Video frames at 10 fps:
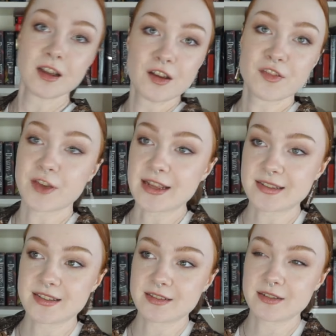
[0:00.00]

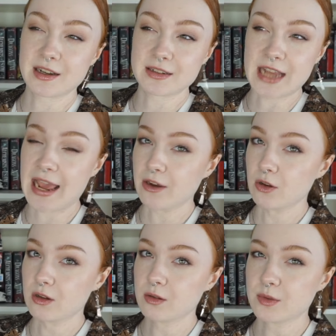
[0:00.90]
Fate's
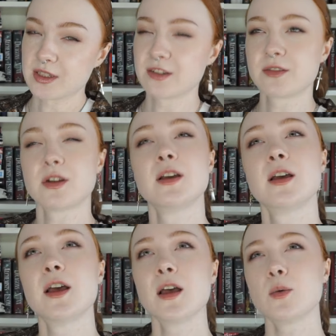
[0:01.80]
tangle, was
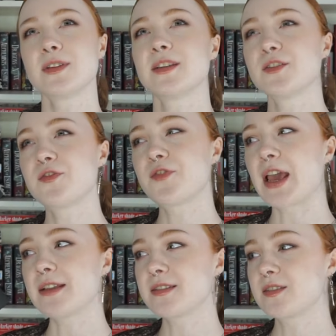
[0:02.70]
in
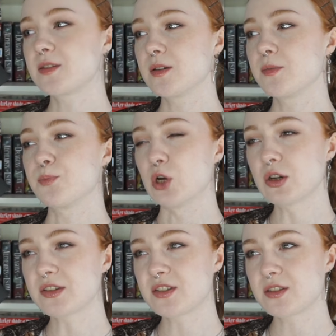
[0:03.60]
Fate's
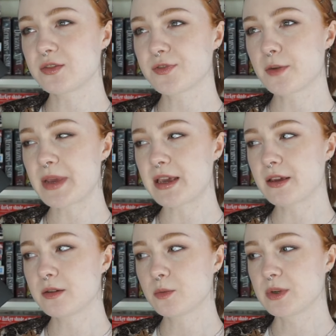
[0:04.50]
books for
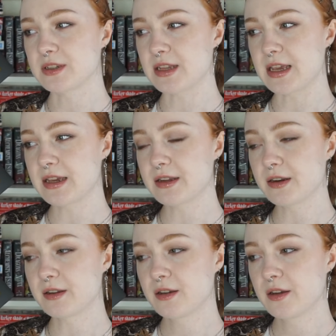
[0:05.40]
me, was
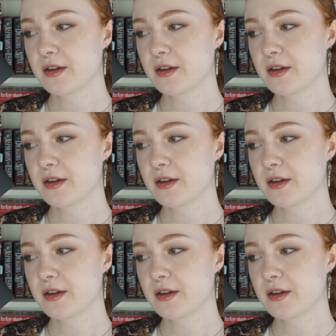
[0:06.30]
in